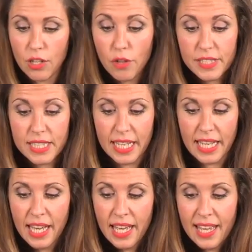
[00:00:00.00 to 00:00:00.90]
And
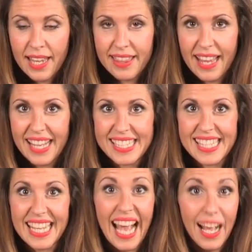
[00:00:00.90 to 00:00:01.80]
obviously, that is
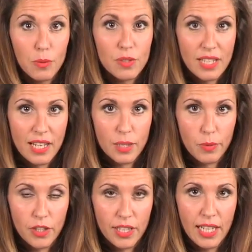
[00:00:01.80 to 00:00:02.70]
the outside that
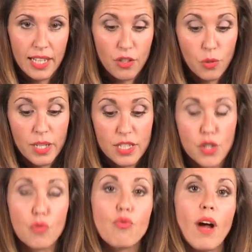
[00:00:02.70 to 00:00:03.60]
we're looking at. In other words,
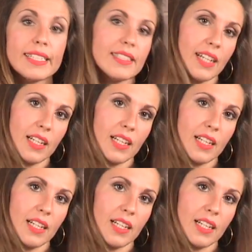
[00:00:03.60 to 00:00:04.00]
the right side